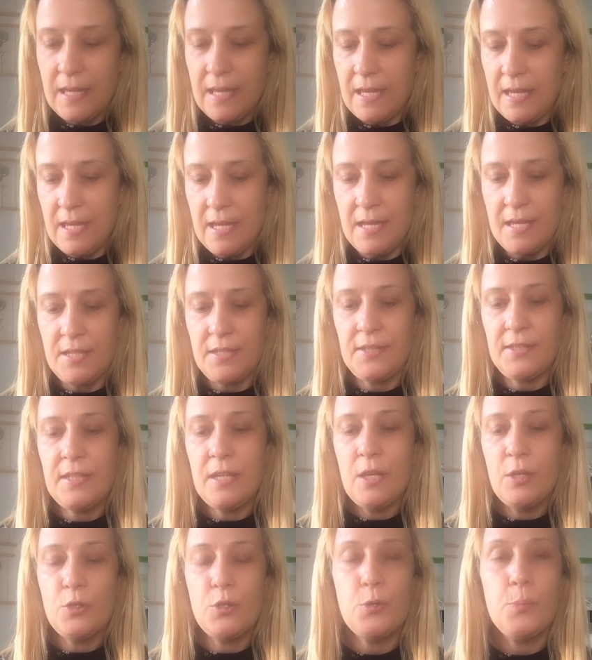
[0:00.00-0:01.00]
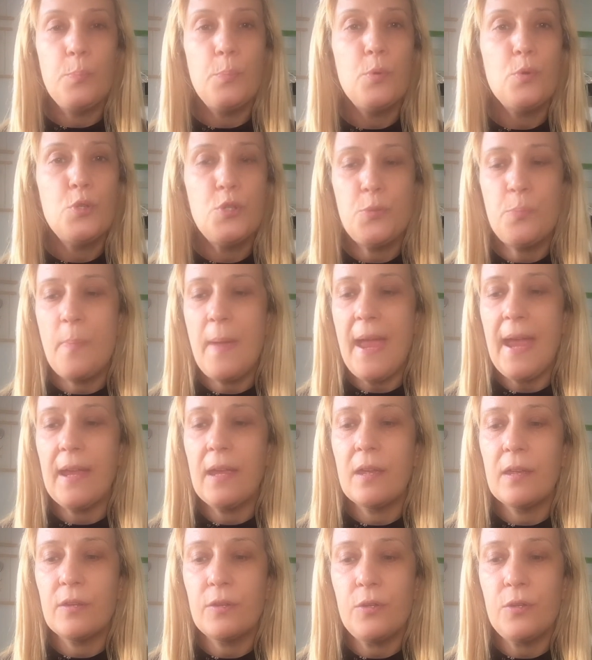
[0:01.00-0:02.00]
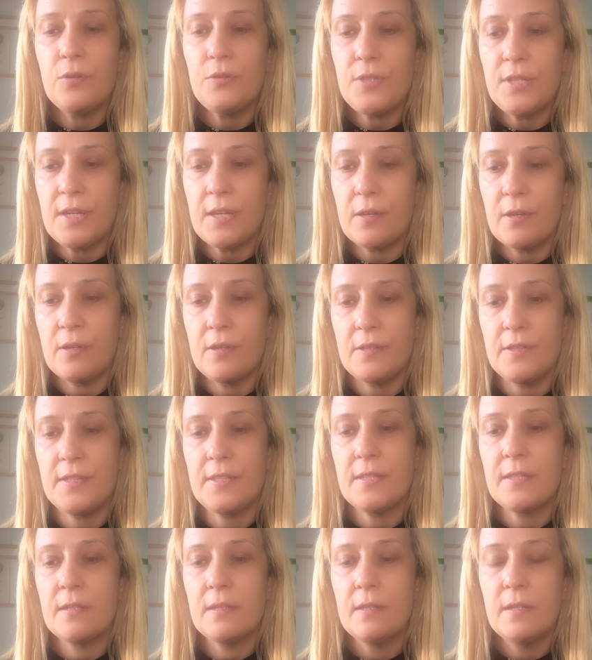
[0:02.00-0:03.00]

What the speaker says: is to push back cuticles.